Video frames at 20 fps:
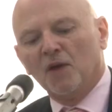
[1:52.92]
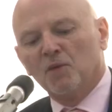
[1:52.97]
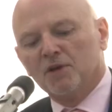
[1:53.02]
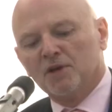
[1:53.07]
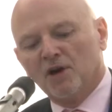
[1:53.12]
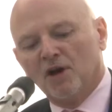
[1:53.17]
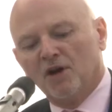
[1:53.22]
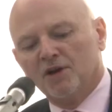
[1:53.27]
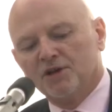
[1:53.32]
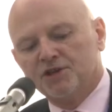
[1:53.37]
would
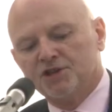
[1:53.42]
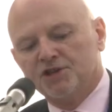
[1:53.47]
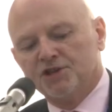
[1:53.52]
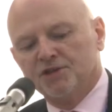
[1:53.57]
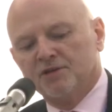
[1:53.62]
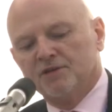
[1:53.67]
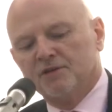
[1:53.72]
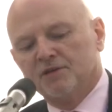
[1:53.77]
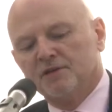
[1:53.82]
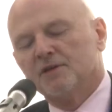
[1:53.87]
urge
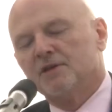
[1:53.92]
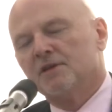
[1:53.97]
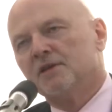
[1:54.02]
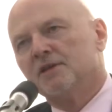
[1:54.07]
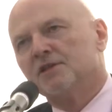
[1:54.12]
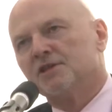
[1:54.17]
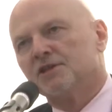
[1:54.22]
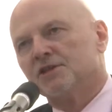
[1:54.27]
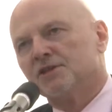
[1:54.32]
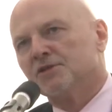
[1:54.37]
you
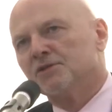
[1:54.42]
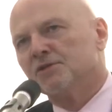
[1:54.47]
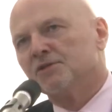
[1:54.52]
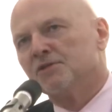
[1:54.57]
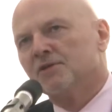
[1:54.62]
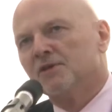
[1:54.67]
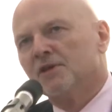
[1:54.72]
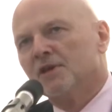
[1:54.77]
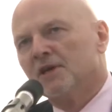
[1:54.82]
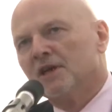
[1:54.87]
to
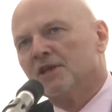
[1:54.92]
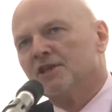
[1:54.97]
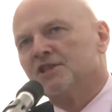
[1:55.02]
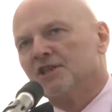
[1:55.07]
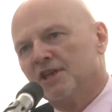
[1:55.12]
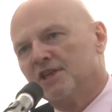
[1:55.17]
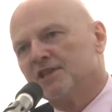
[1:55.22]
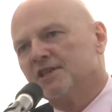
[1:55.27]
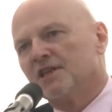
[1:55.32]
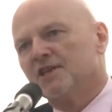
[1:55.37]

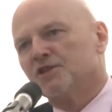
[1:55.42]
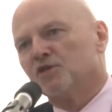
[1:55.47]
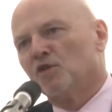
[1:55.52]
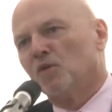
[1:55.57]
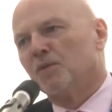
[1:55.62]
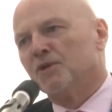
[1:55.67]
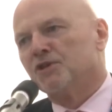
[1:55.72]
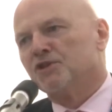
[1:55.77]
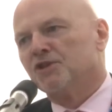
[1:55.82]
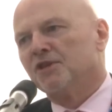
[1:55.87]
seize this
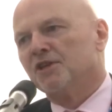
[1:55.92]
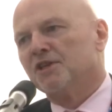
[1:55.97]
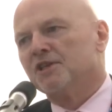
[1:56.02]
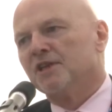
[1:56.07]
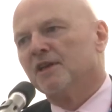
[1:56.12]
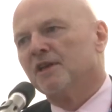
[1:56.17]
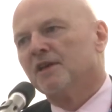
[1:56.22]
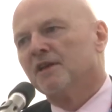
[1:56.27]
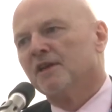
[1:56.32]
opportunity